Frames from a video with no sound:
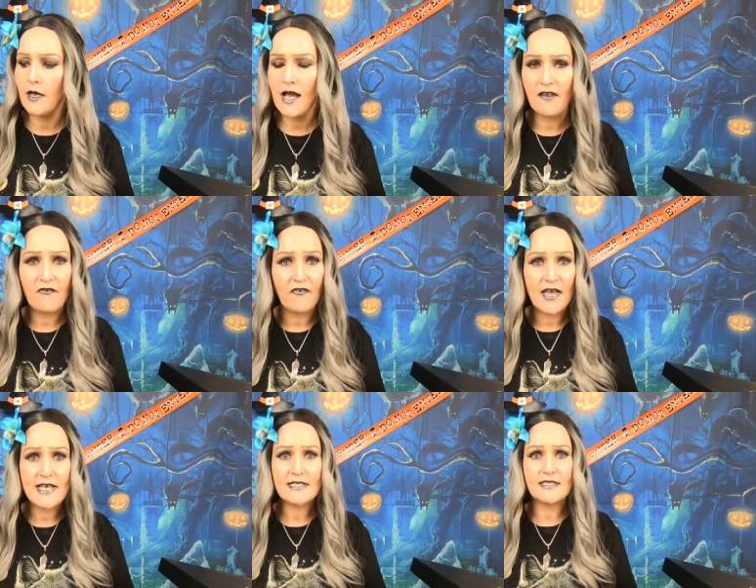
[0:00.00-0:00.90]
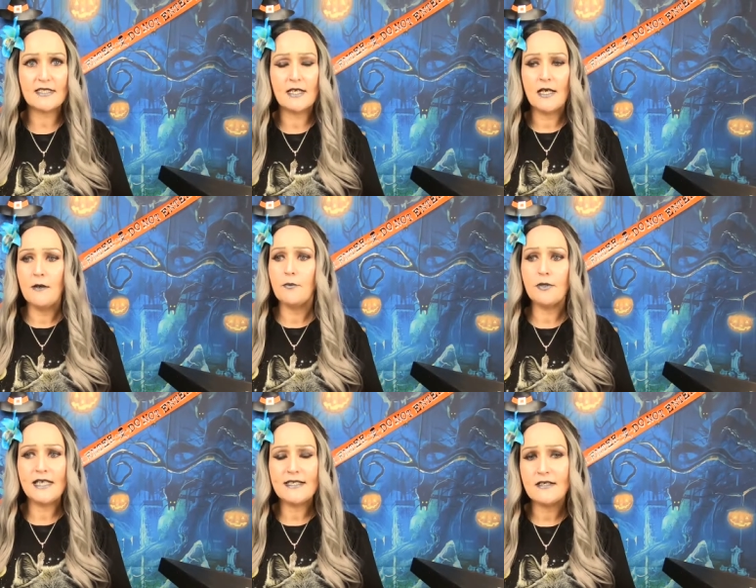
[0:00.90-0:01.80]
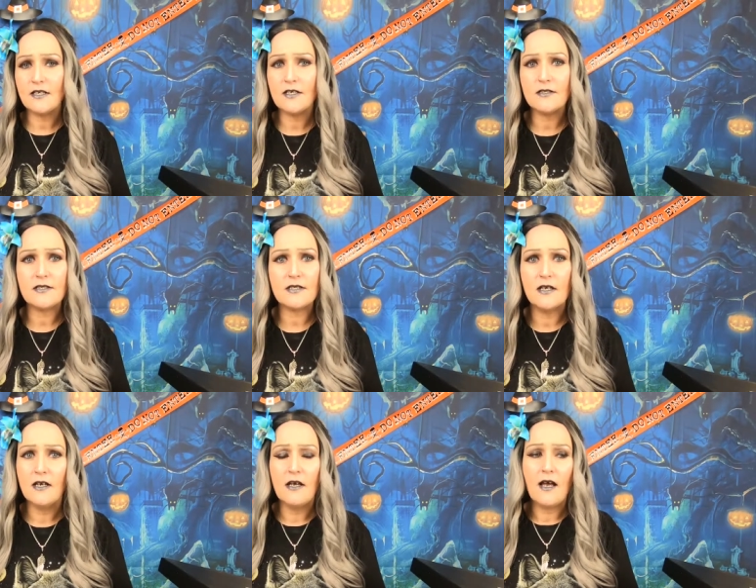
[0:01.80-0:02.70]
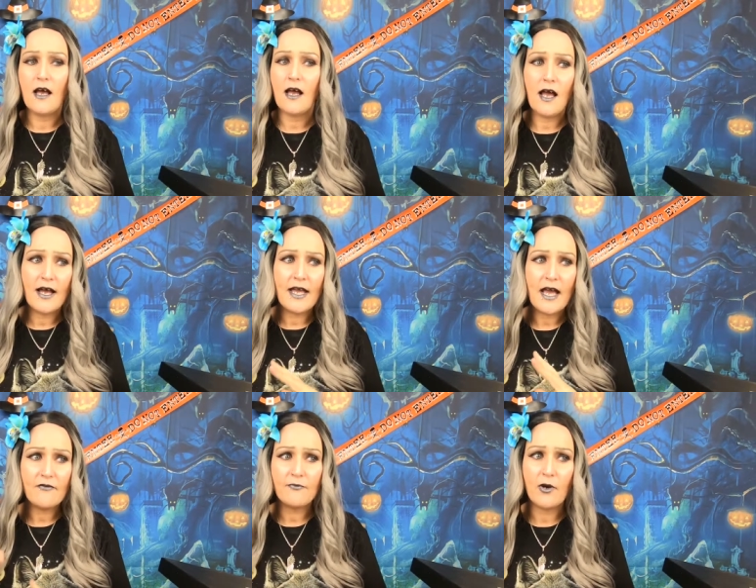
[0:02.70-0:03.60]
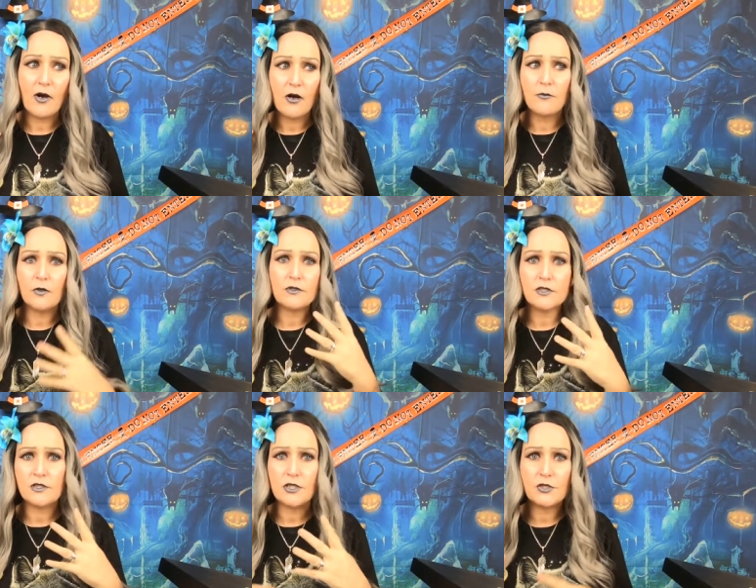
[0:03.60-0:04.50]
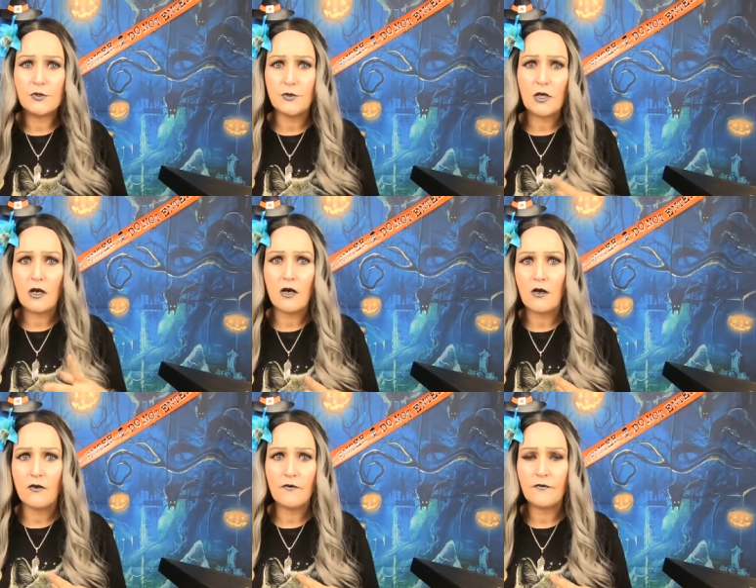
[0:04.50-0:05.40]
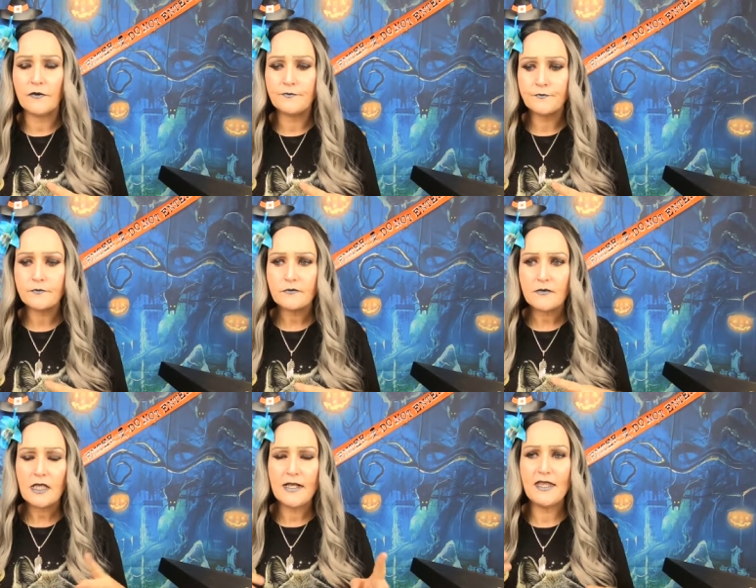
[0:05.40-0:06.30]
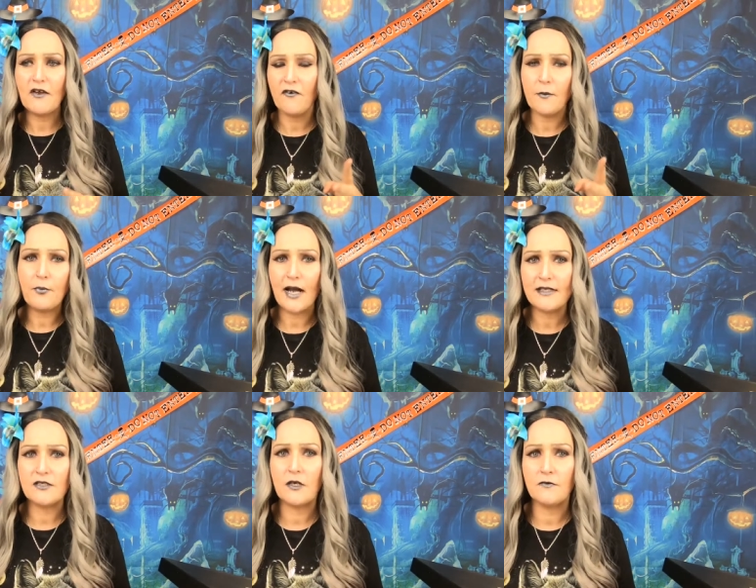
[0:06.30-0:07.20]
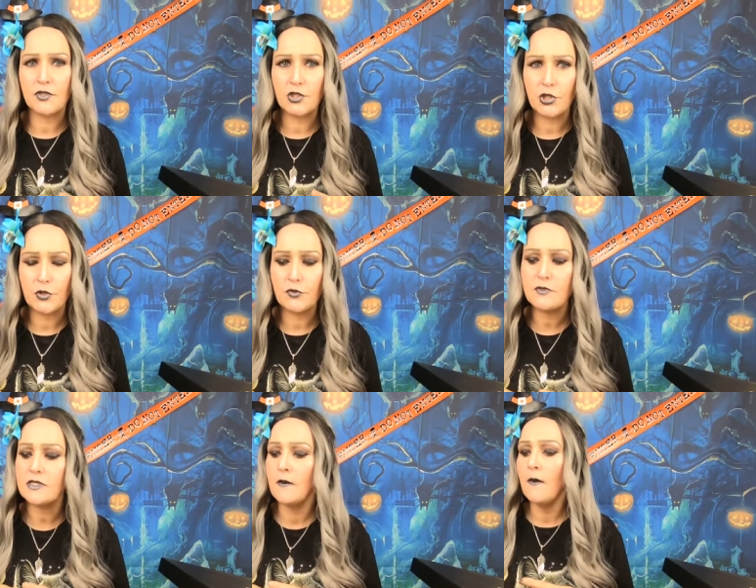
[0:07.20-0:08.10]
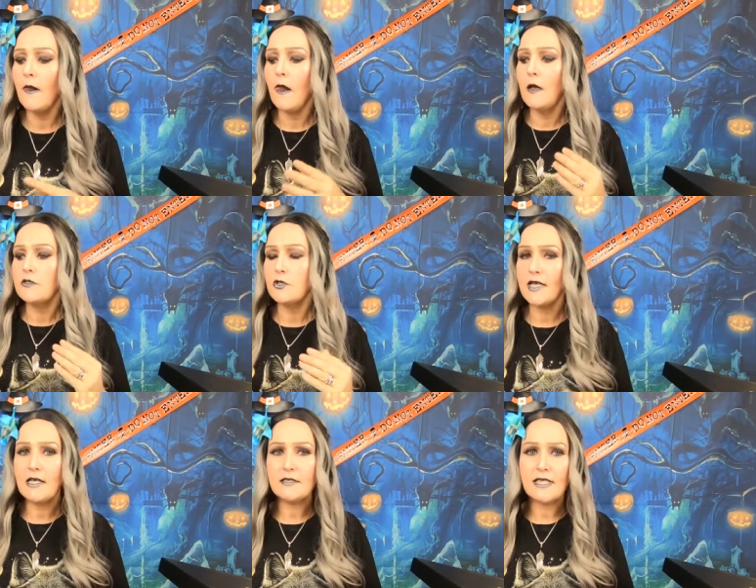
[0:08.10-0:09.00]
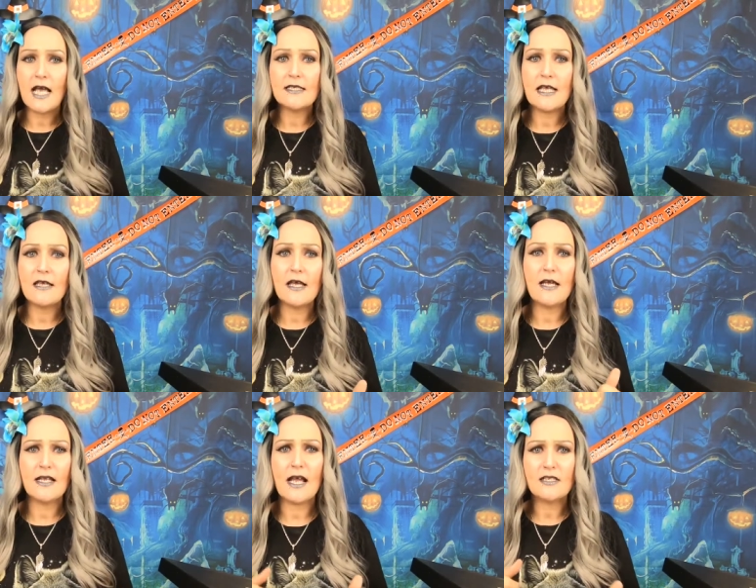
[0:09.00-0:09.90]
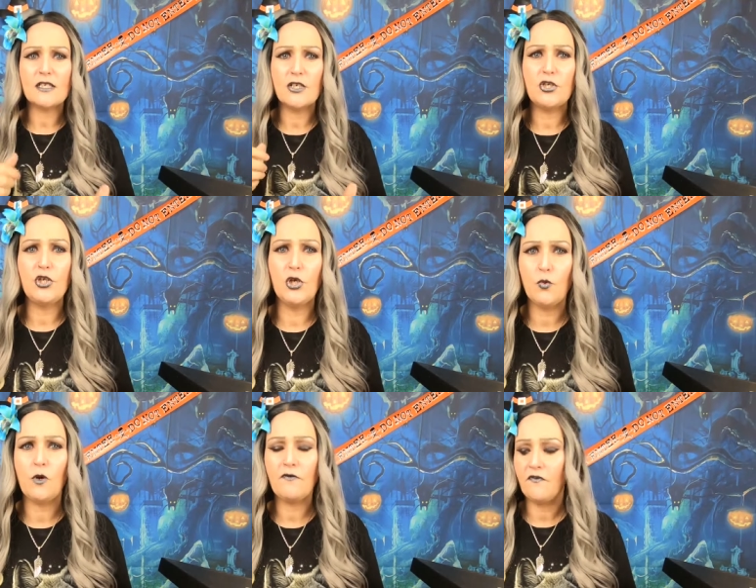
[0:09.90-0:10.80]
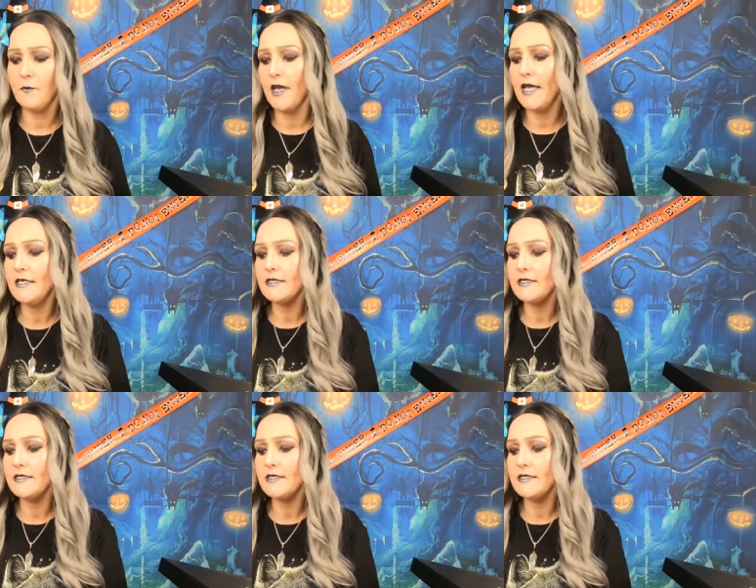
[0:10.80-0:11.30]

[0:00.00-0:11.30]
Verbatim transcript: Uh, Iron Fist, Pleasers. I have bought a multitude of different brands of shoes. So Killstar's an actually a new one for me.